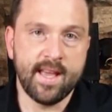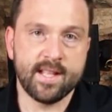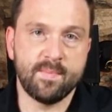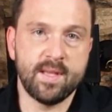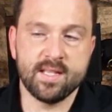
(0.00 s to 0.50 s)

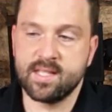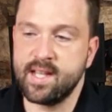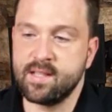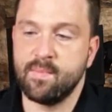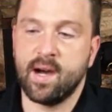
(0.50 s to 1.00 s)
It means
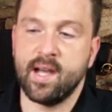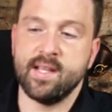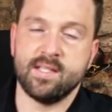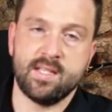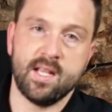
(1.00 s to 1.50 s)
that
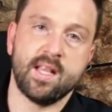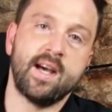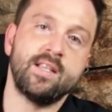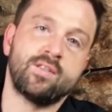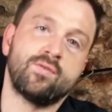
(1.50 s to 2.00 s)
my
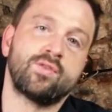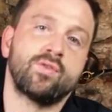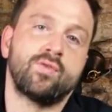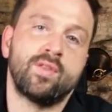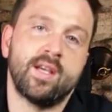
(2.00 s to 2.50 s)
CLI is
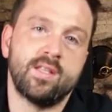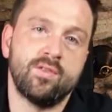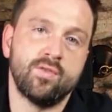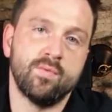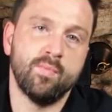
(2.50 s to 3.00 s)
also
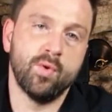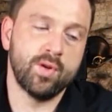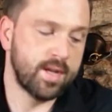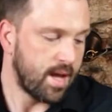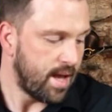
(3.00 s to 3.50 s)
connected to the
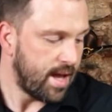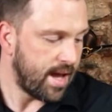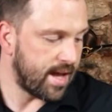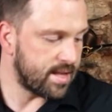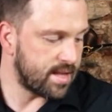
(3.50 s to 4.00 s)
board,
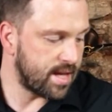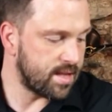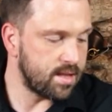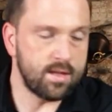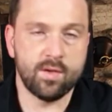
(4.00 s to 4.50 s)
and
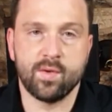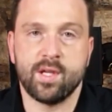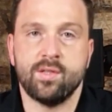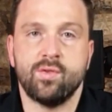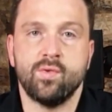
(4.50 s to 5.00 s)
then you
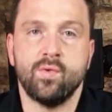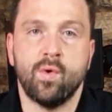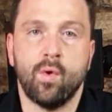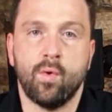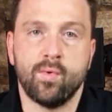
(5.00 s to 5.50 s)
can
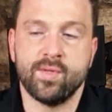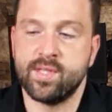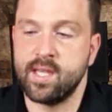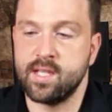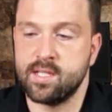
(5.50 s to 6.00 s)
do all the
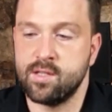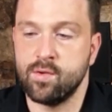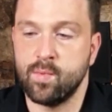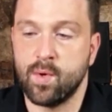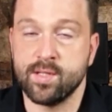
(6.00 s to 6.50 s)
things
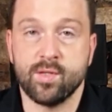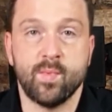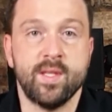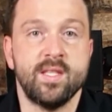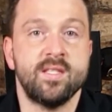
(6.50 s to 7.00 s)
you
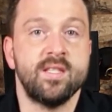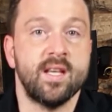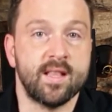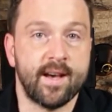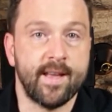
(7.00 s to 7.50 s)
want with the
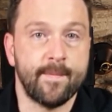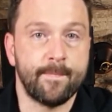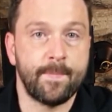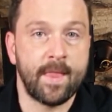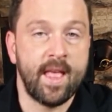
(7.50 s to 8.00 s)
CLI.
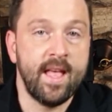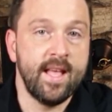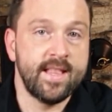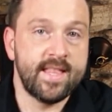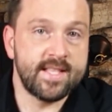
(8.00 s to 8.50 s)

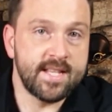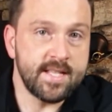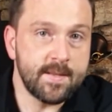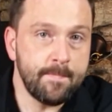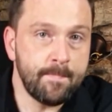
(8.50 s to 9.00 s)
That's
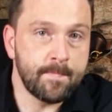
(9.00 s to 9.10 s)
it.